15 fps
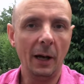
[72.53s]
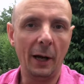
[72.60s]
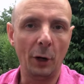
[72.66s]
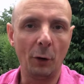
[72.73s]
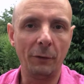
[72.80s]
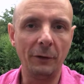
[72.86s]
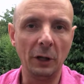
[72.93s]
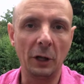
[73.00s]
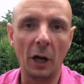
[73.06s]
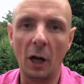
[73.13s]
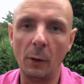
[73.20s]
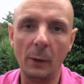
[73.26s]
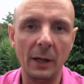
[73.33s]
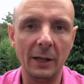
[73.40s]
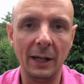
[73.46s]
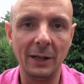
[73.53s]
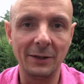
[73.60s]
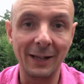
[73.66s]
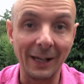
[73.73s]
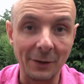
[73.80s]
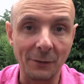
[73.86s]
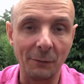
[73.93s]
and off you go.
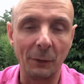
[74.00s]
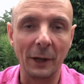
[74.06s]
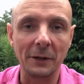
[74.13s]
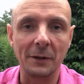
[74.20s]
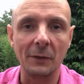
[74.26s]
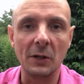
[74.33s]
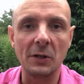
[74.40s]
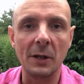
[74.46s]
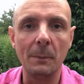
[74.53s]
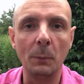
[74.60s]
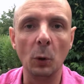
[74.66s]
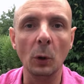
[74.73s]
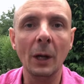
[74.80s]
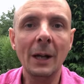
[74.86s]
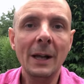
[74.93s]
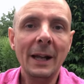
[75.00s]
It's relatively simple.